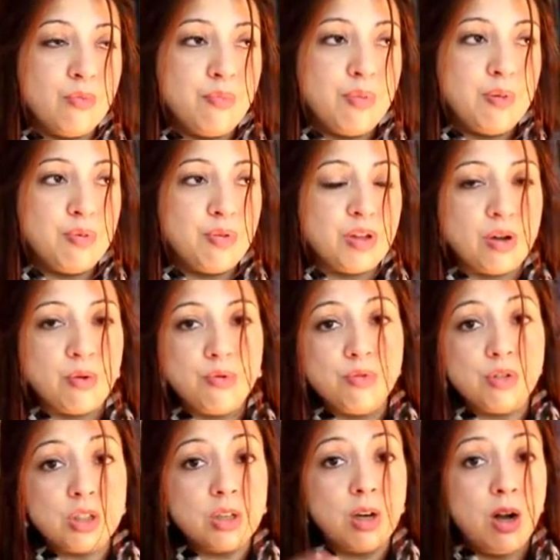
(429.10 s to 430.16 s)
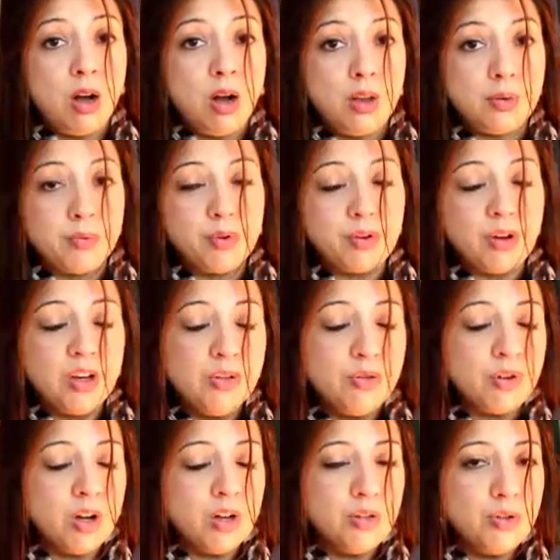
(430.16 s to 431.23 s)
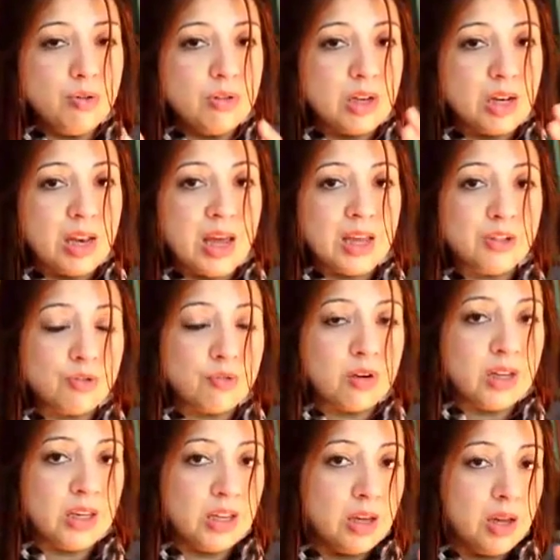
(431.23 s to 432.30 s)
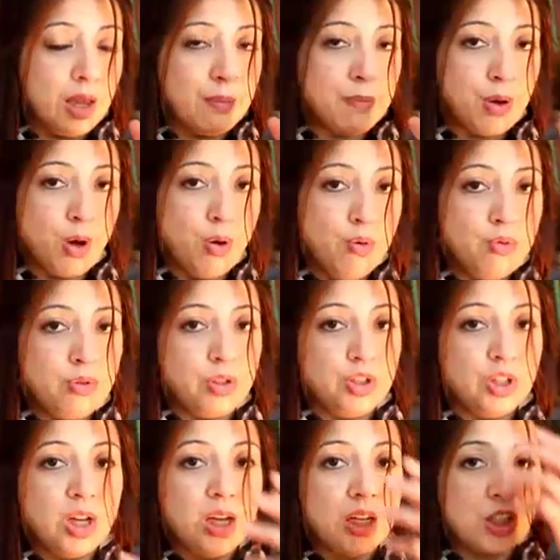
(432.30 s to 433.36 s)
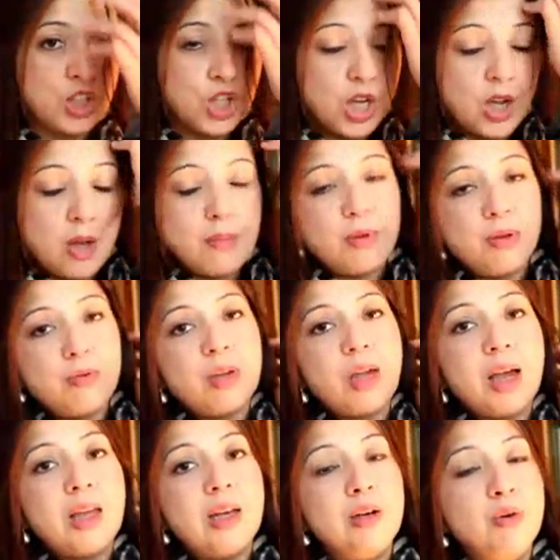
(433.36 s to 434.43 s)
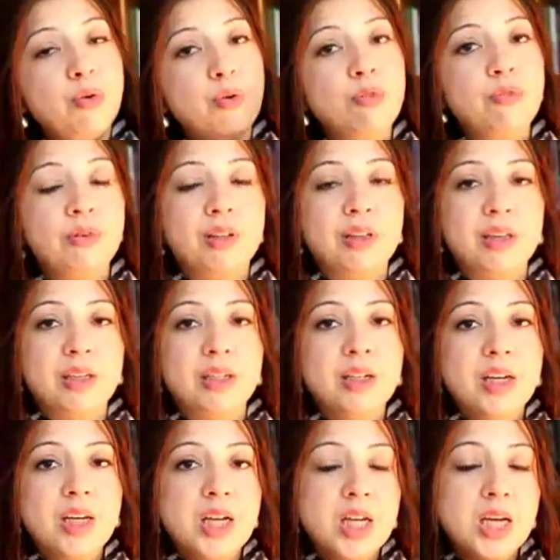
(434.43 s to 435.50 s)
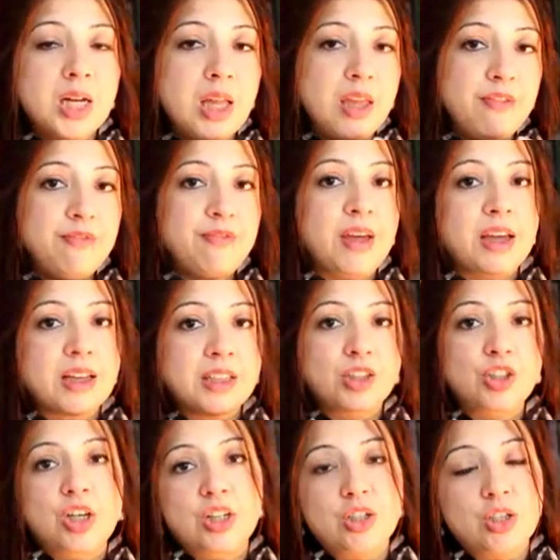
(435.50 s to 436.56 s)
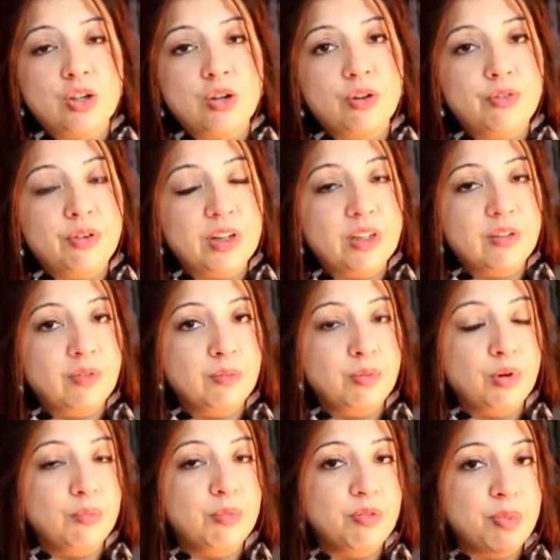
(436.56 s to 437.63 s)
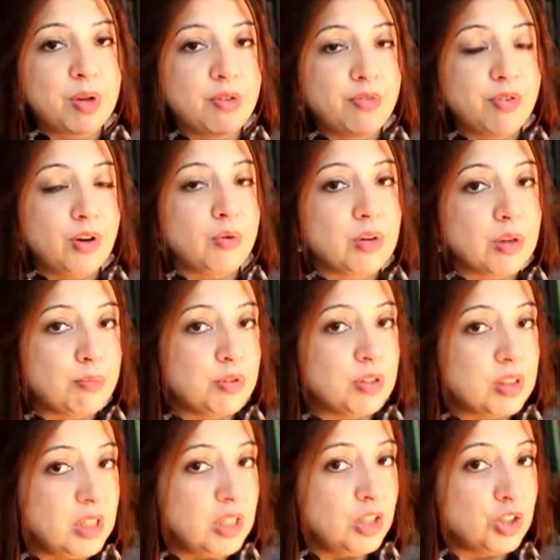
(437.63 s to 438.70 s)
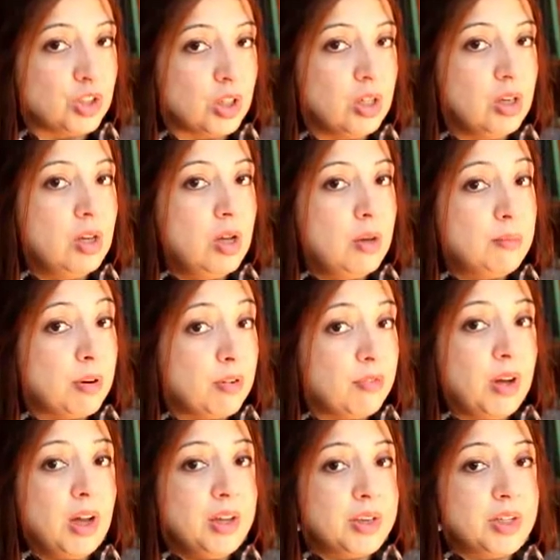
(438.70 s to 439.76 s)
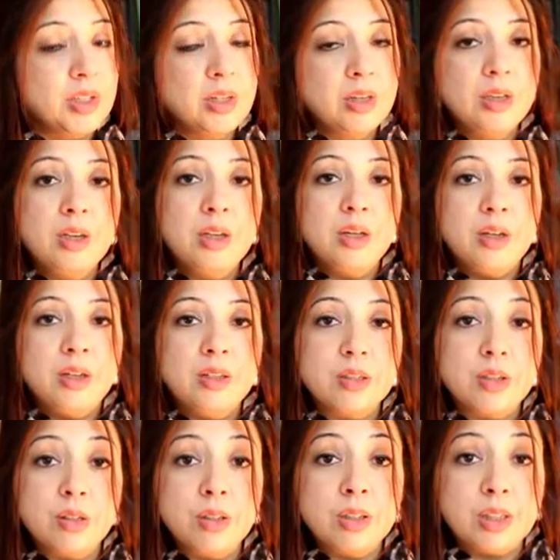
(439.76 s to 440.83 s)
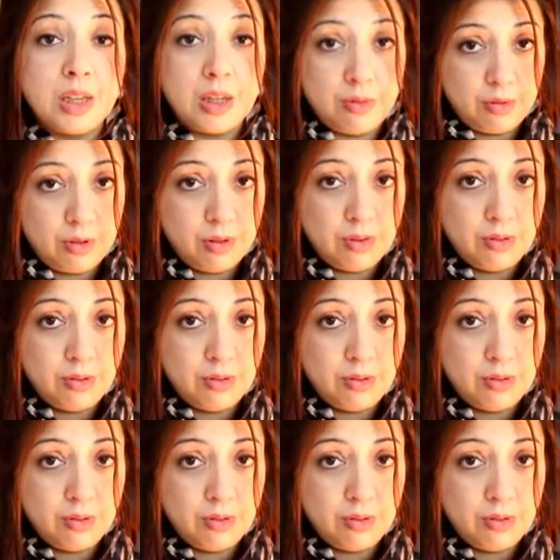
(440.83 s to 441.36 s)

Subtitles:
people think, oh, you just can't. Well, you can't unilaterally impose a change, but you can lawfully effect a change in the contract of employment by following a procedure, provided it's a good sound